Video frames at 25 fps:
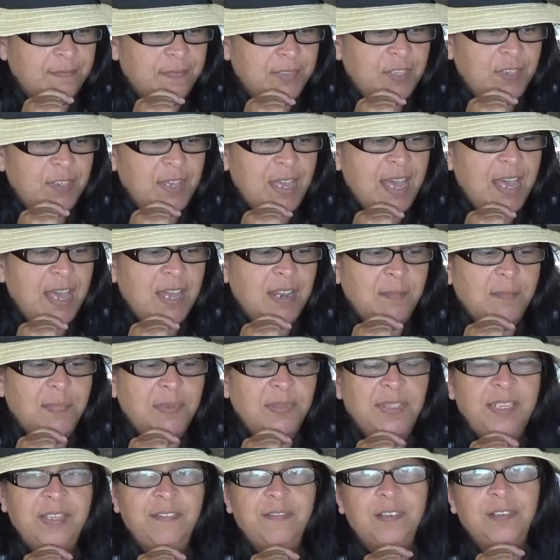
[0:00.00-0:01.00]
You can't
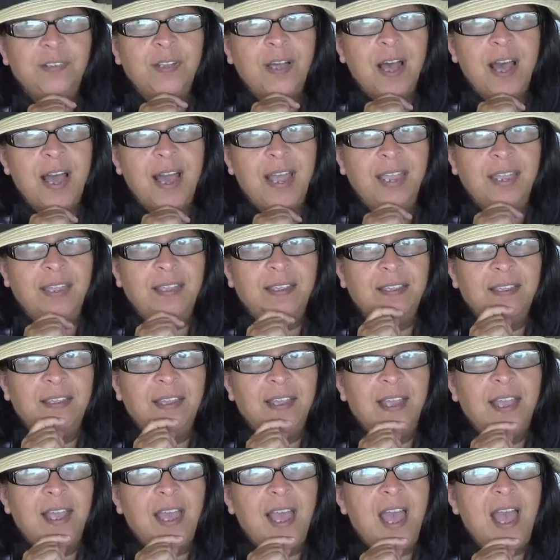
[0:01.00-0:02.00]
believe a lie
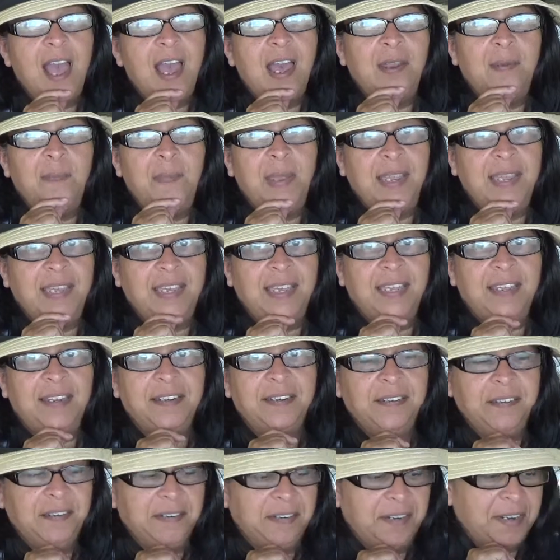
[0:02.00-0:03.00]
and make it.
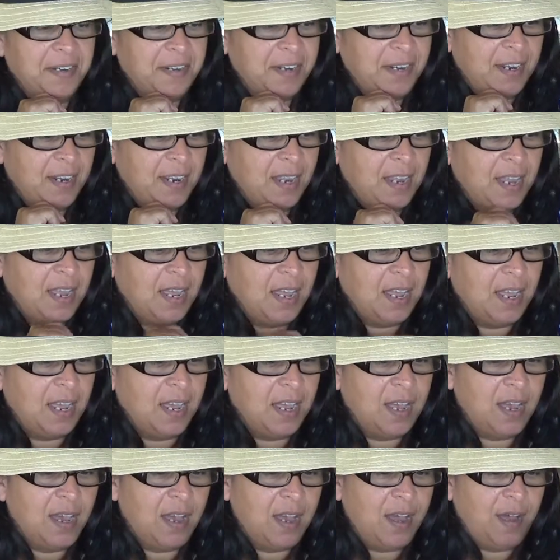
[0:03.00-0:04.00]

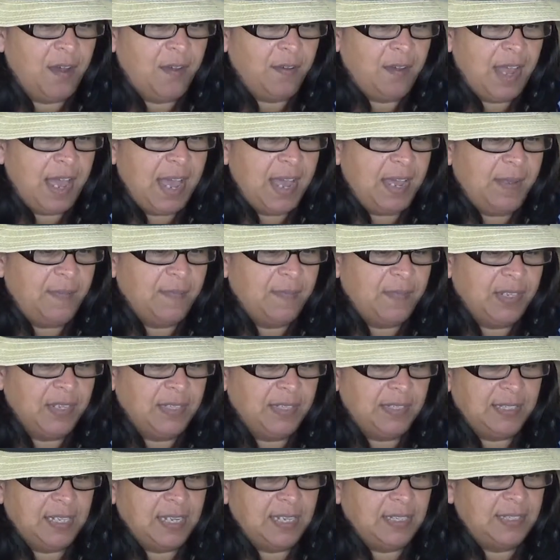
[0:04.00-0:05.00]
Okay,
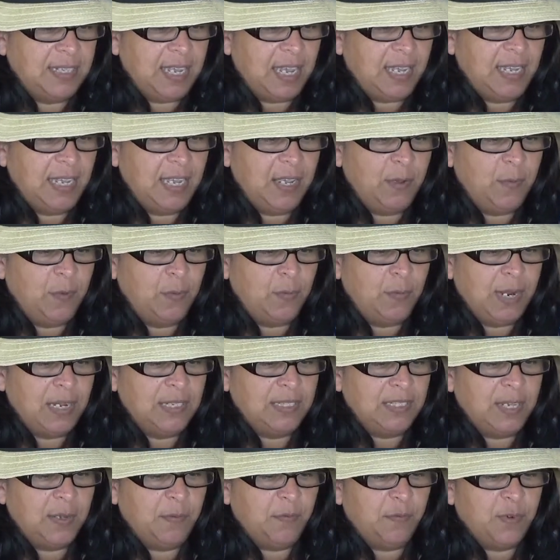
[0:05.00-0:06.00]
this says that he will
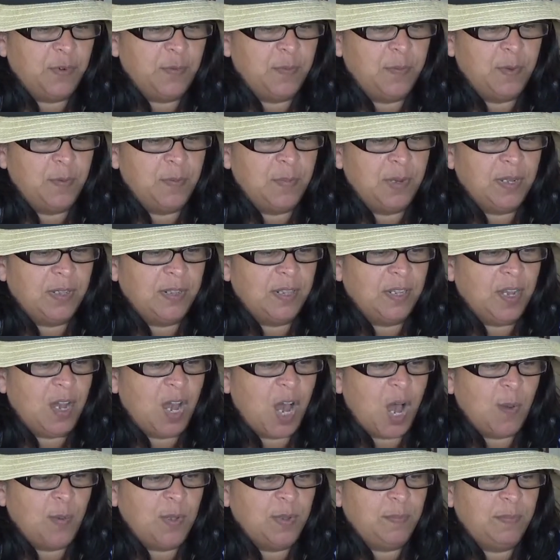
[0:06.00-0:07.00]
raise up from among the
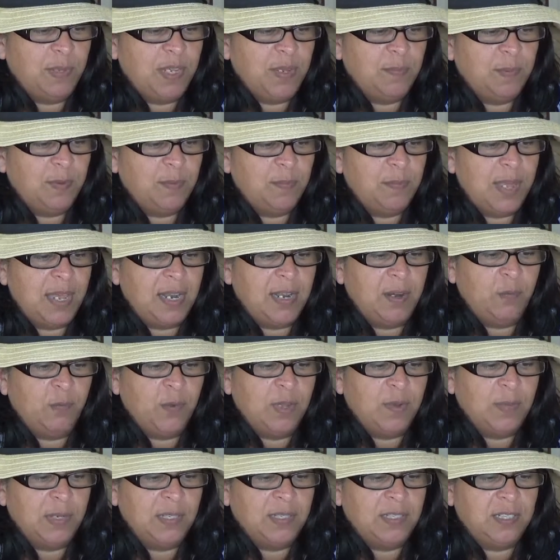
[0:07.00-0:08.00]
common people men and
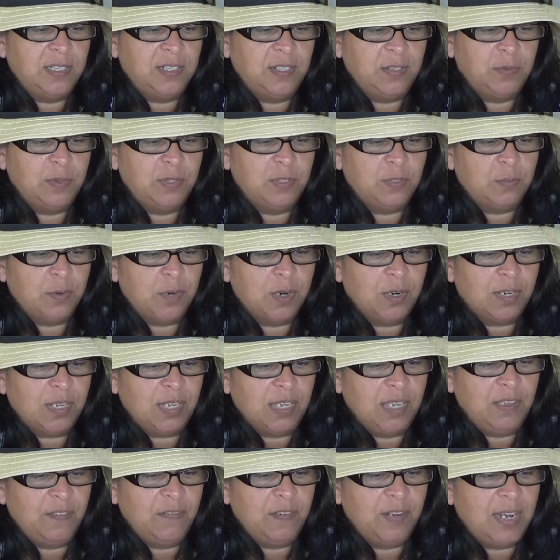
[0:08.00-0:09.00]
women to do his work,
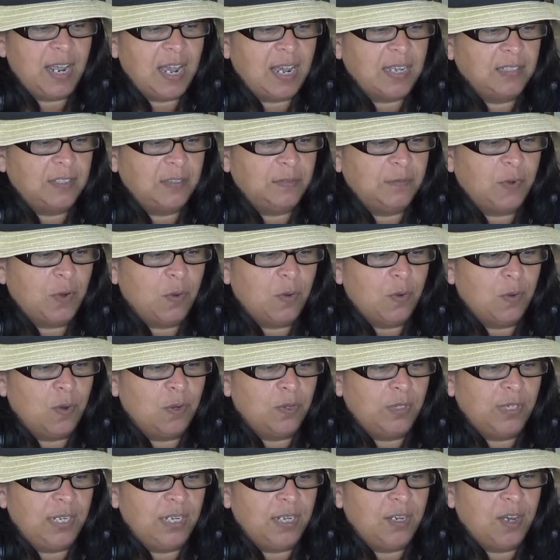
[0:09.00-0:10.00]
even as of
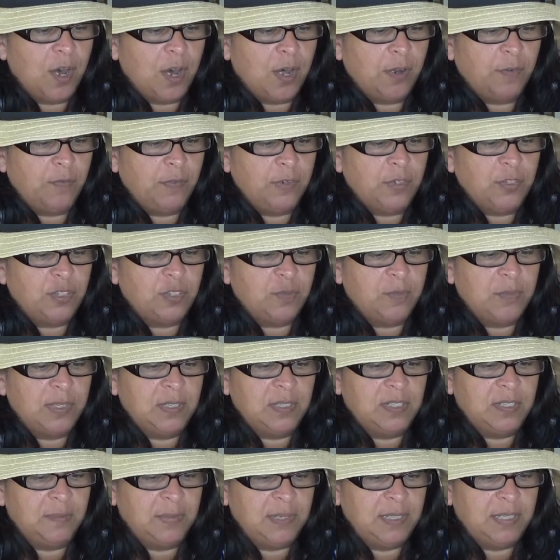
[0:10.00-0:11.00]
old he called
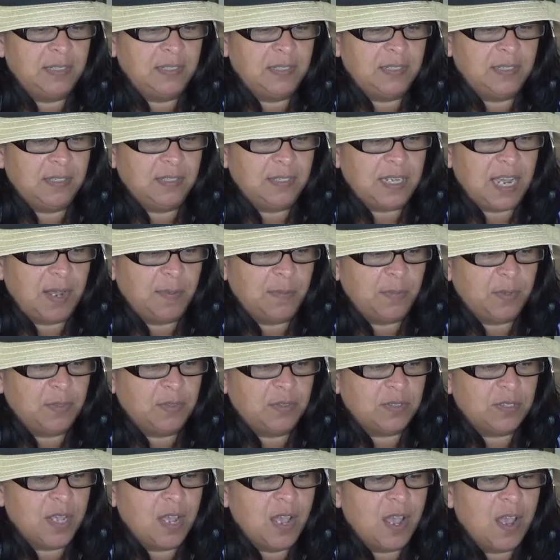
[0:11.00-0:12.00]
fishermen to be his
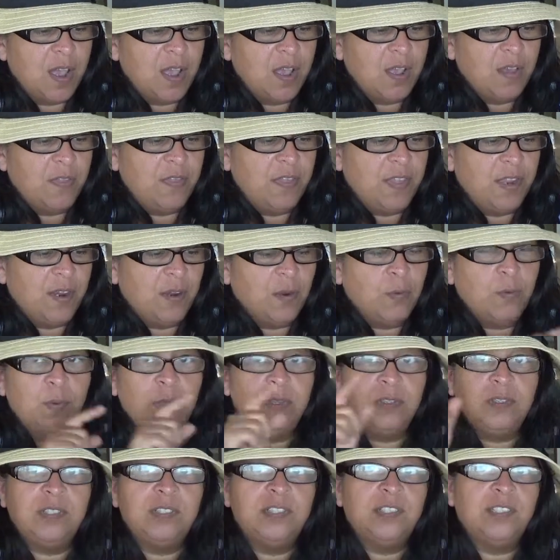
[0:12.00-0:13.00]
disciples. There
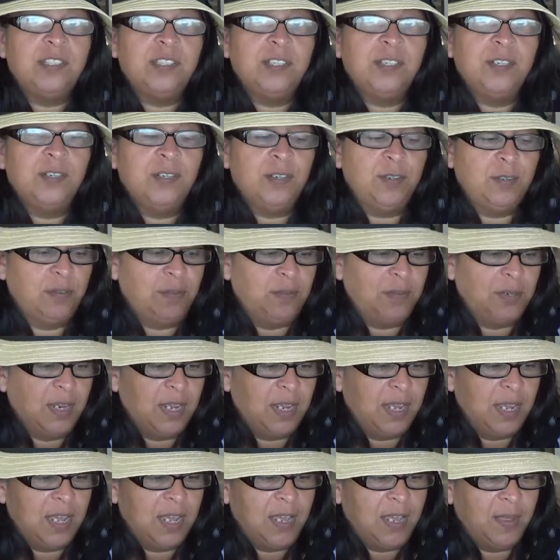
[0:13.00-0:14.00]
will soon
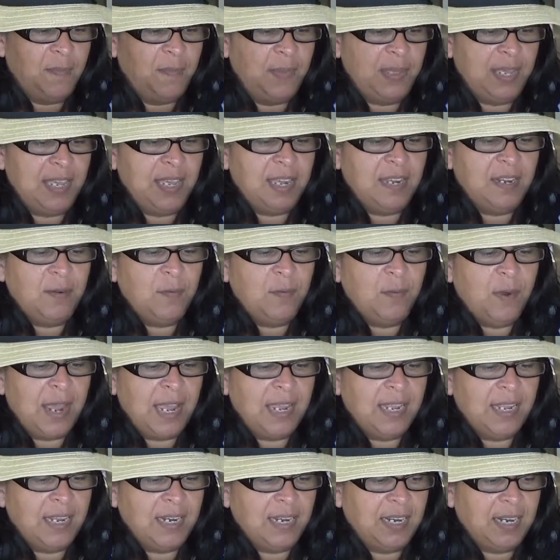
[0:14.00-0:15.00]
be an
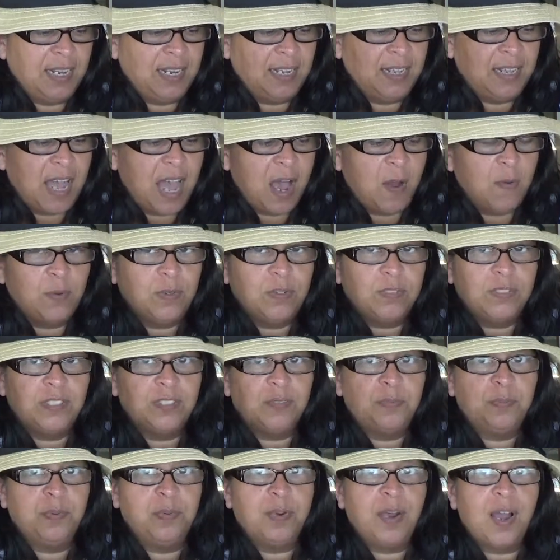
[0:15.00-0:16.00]
awakening that will
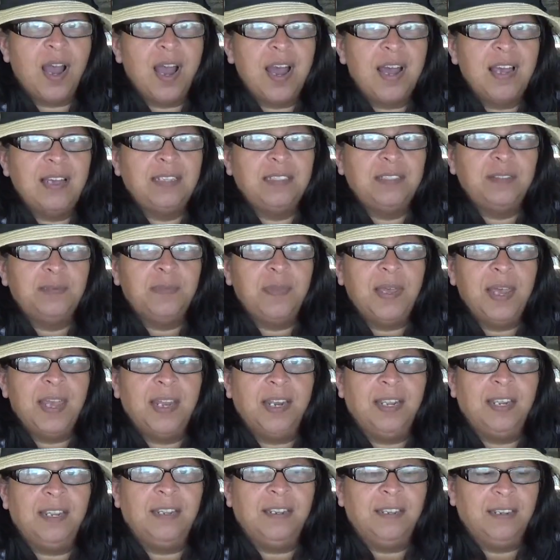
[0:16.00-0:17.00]
surprise
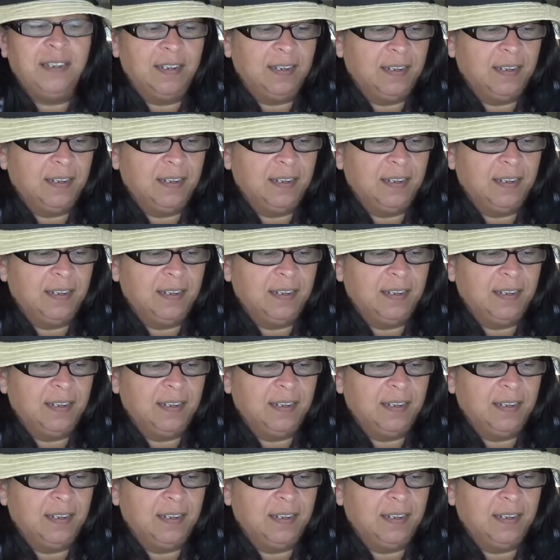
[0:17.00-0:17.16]
many.